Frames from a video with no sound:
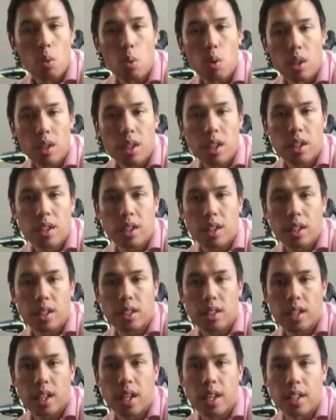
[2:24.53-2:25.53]
One of the
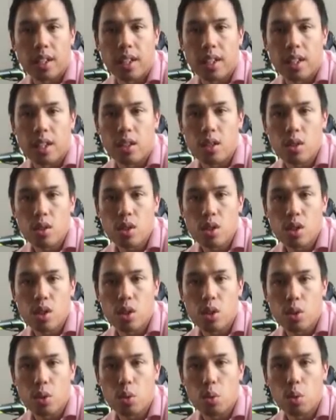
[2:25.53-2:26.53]
things I had to get used
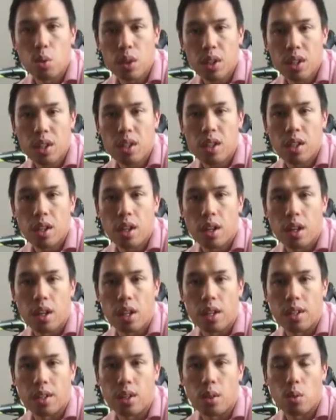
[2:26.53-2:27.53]
to with
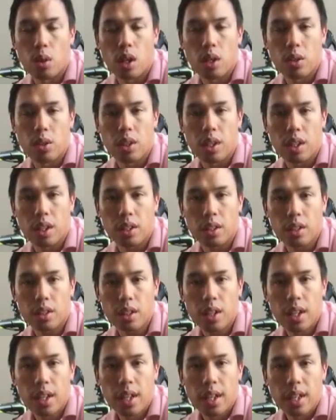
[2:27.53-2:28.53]
uh, the Wahoo KICKR
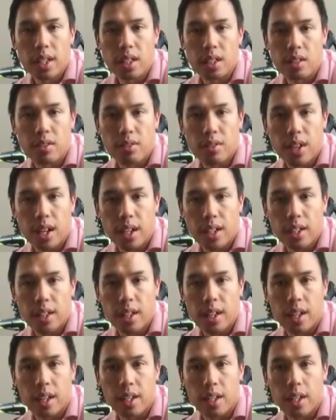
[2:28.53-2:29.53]
is the fact
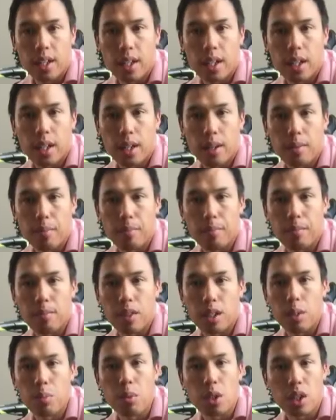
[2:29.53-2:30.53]
that um,
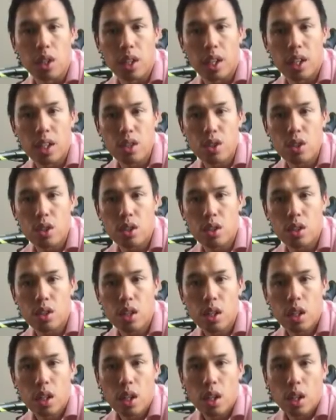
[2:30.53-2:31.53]
communication
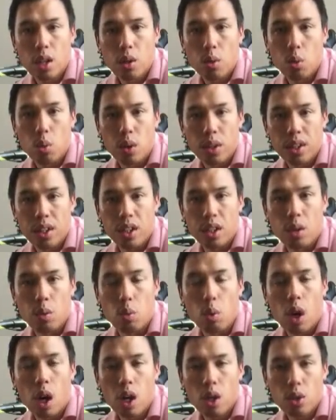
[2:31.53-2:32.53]
with the
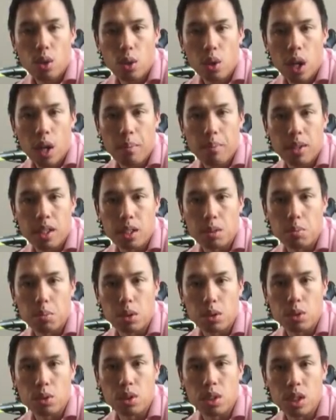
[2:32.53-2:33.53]
Wahoo app is
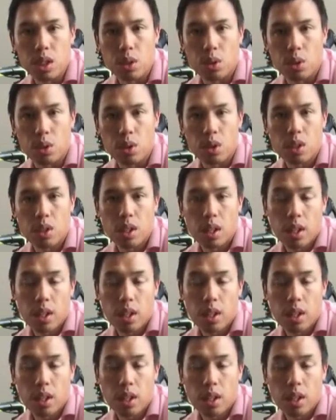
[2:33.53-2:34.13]
Bluetooth.